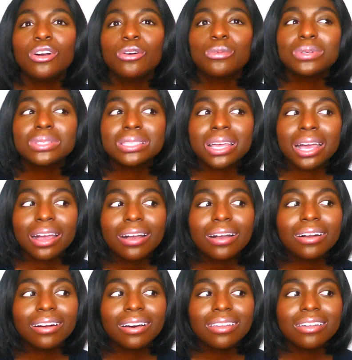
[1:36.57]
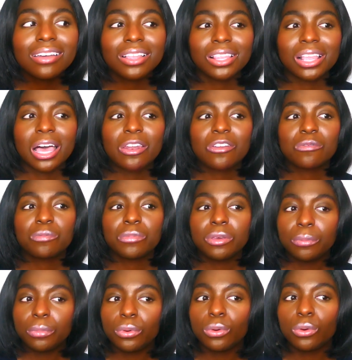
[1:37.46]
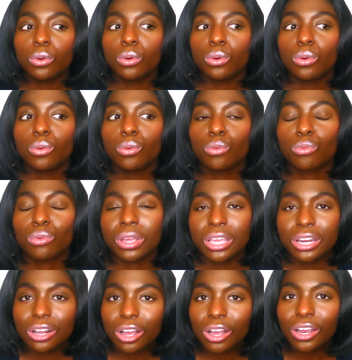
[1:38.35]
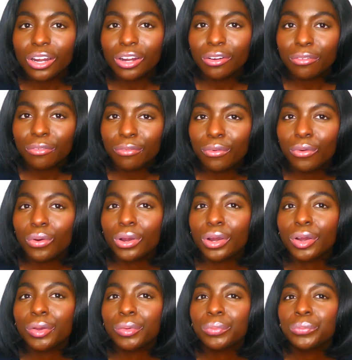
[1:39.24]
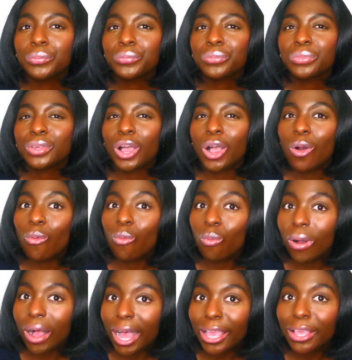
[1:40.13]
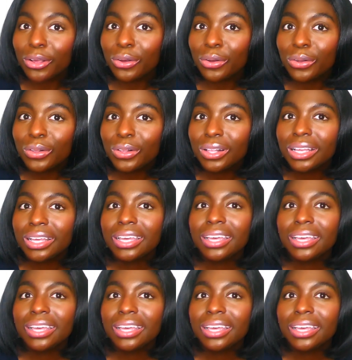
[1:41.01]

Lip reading: was not on a lot of people's radar for a while.